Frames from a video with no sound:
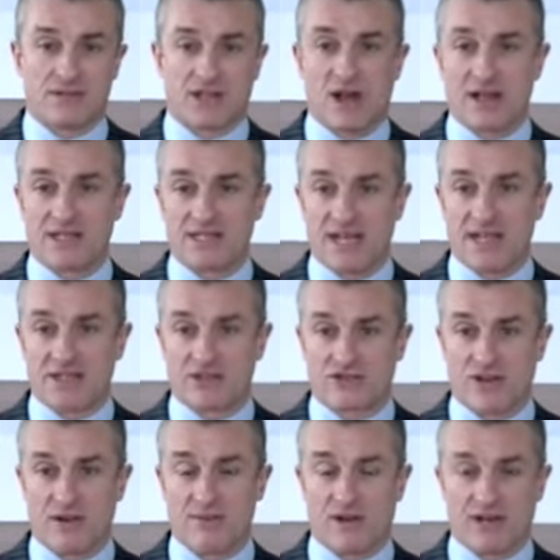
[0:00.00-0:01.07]
going
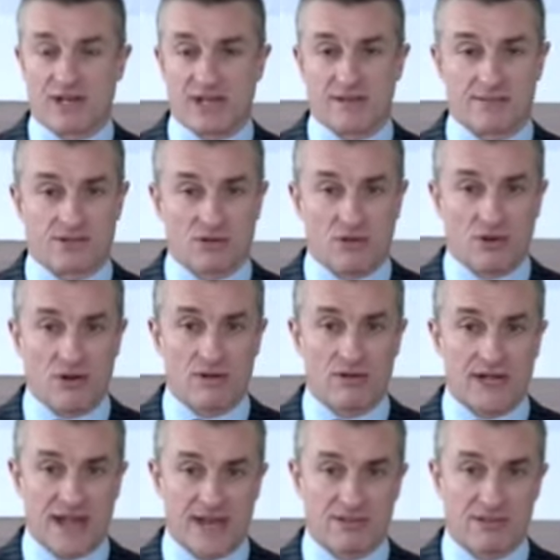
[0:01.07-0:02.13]
downstream when it comes to
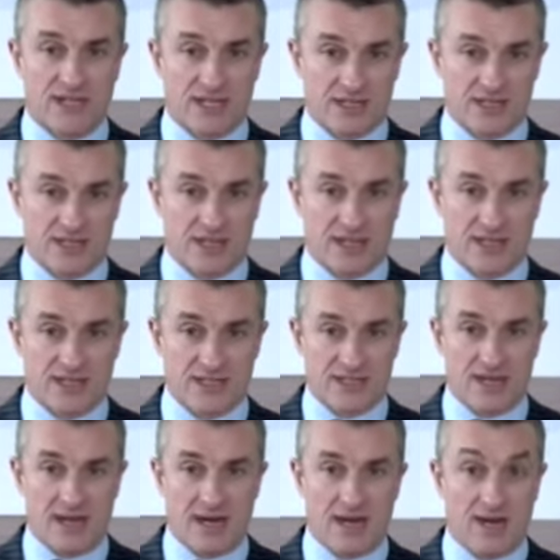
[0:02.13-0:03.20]
oil, Caltex shares
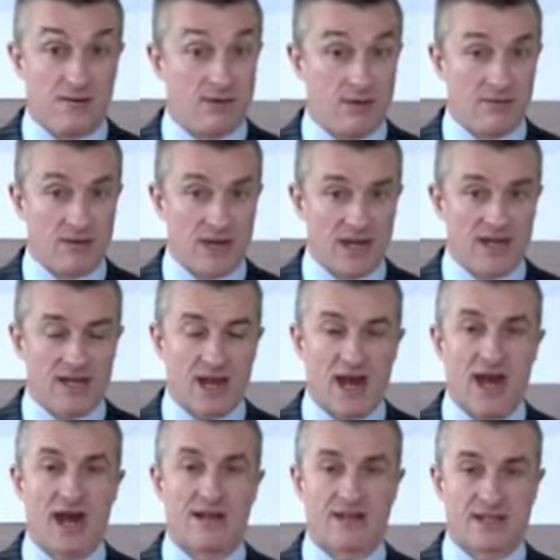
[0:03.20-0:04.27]
were hit
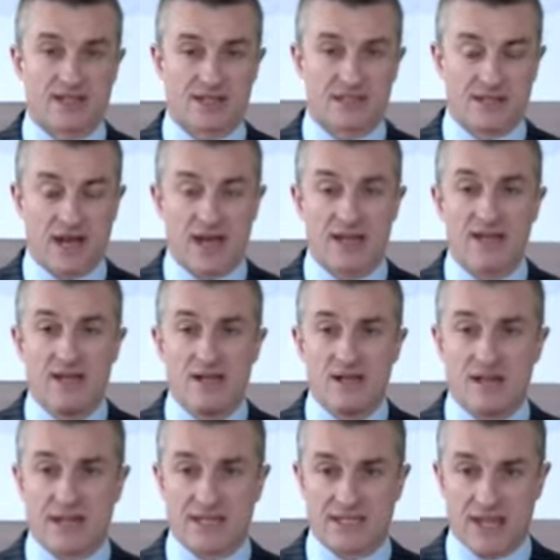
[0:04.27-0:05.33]
hard yesterday.
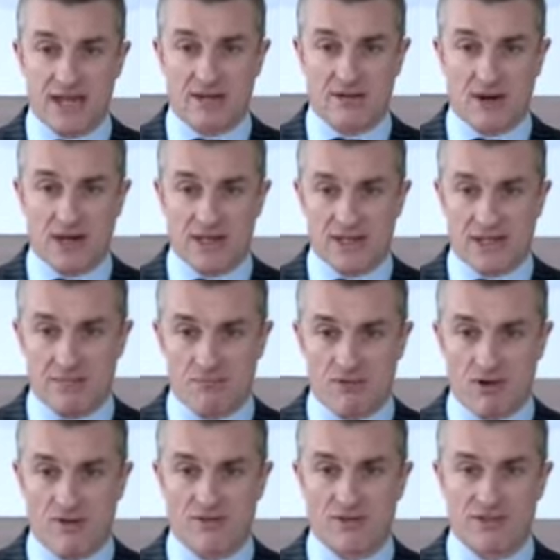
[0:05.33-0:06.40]
They downgraded their
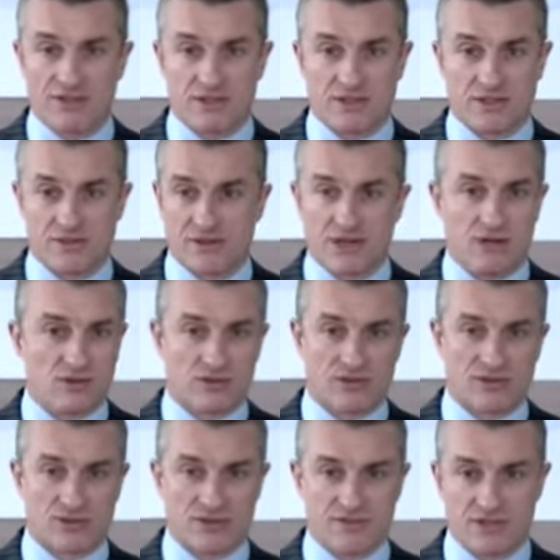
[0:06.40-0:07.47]
profit due to all
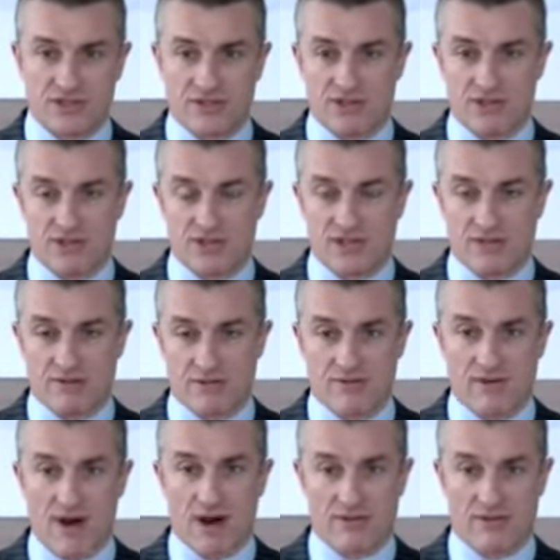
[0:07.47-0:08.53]
sorts of issues at their
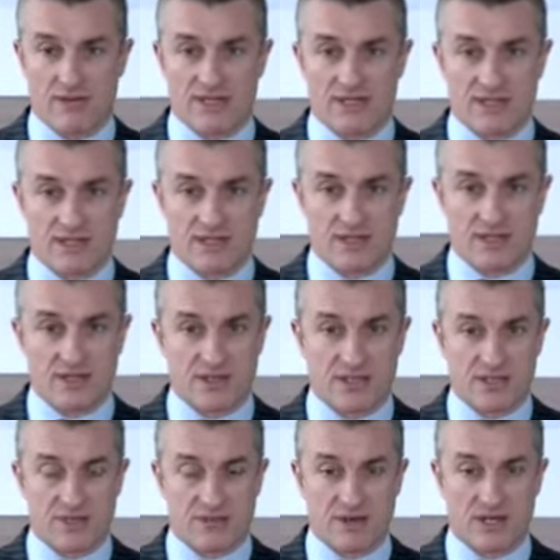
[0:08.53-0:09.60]
refineries in New
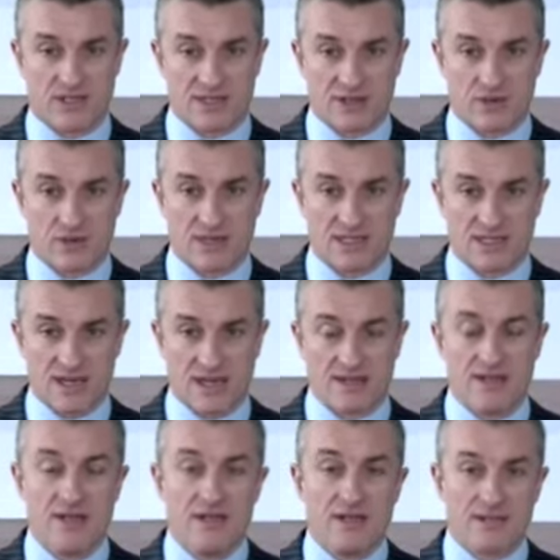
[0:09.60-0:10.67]
South Wales and
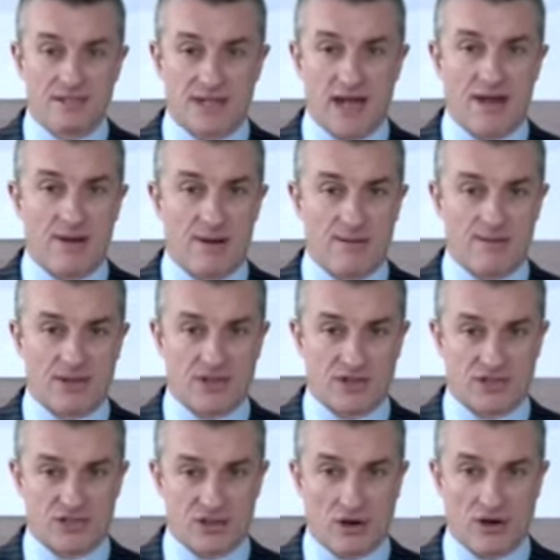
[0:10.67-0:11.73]
Queensland. Today, however, the
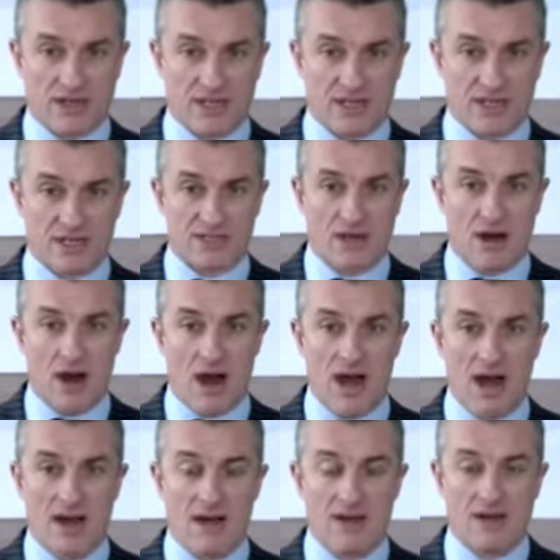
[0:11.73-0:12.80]
stock is
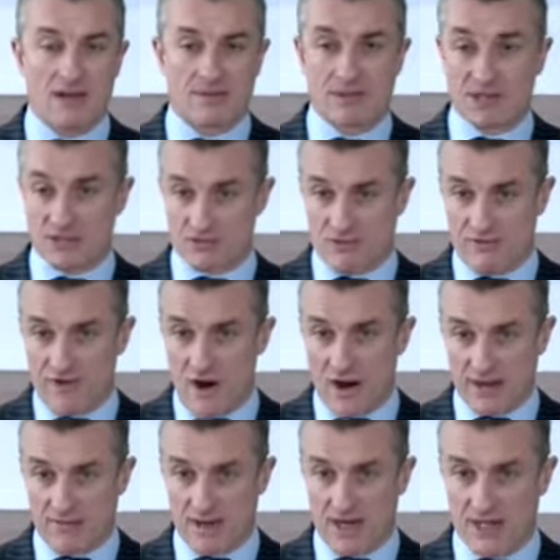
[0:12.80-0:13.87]
higher, because
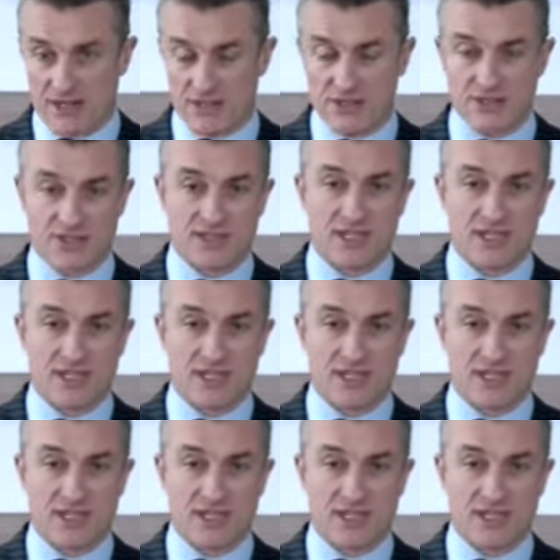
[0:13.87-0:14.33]
refining margins in